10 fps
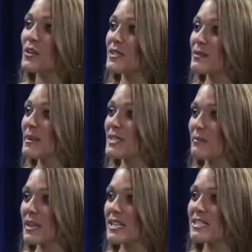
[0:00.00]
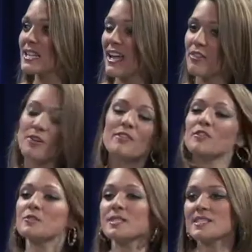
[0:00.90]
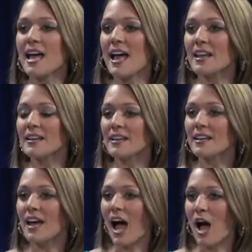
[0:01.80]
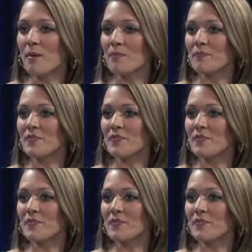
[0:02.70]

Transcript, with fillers: know, it's amazing because neither of you said um,